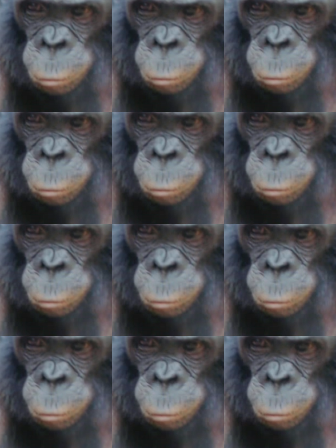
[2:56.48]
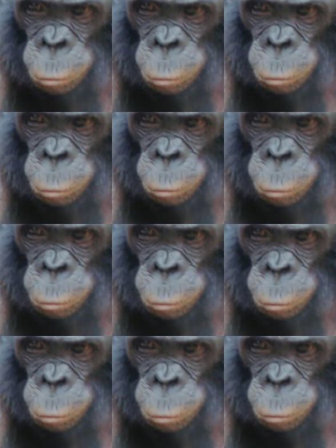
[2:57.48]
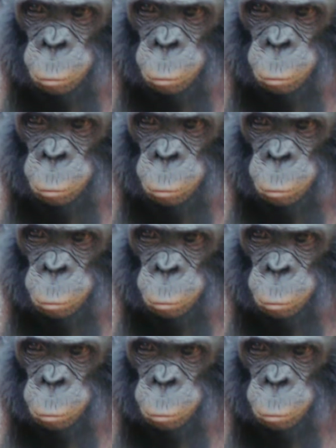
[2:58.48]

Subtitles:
(silent)